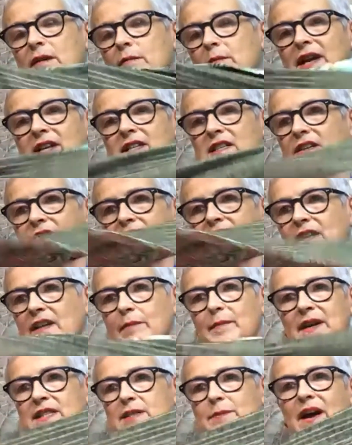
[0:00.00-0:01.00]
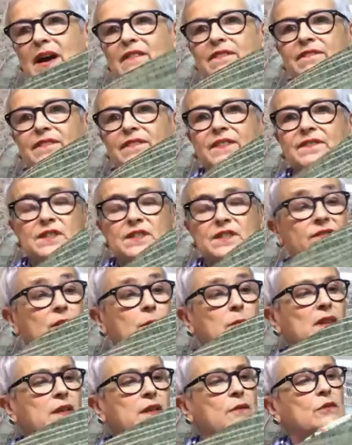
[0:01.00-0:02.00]
I think I made about 50 of
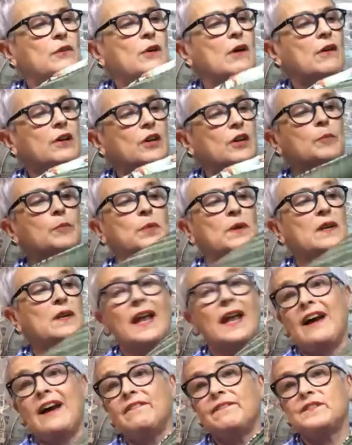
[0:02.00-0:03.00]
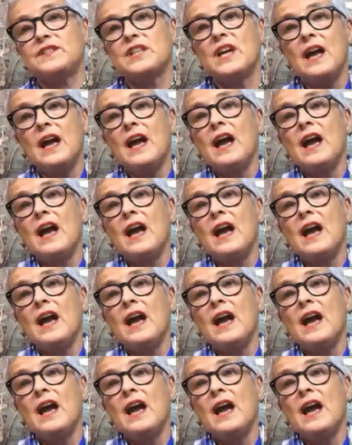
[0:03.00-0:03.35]
them. I think we've got a couple left.